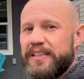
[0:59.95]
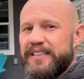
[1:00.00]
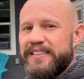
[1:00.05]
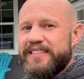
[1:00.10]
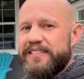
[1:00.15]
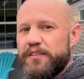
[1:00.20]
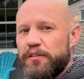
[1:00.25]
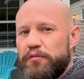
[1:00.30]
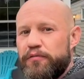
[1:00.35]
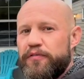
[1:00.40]

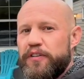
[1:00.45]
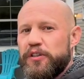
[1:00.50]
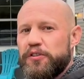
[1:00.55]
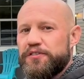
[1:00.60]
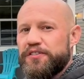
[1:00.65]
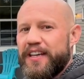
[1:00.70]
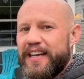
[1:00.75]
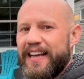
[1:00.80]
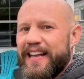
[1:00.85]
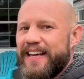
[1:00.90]
still
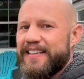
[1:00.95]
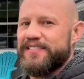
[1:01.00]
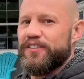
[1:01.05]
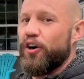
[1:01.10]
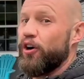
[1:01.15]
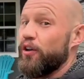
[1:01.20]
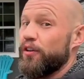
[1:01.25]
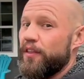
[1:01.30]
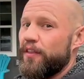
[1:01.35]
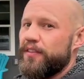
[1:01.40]
feels like it has
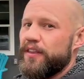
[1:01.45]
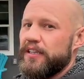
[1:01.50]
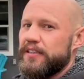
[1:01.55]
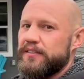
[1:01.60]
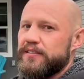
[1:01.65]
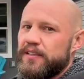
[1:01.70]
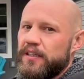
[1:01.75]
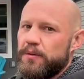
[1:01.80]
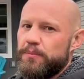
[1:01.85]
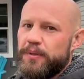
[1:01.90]
all the
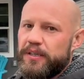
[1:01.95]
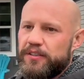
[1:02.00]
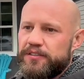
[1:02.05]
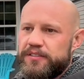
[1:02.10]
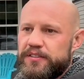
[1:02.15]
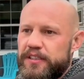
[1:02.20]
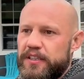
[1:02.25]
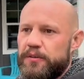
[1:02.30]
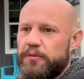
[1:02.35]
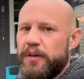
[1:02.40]
things that a bigger
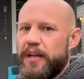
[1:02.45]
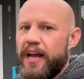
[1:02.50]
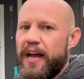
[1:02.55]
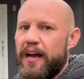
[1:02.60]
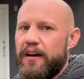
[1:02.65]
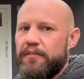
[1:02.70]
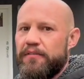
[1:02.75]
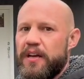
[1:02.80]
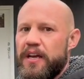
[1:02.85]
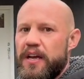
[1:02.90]
city would
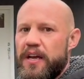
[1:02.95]
have.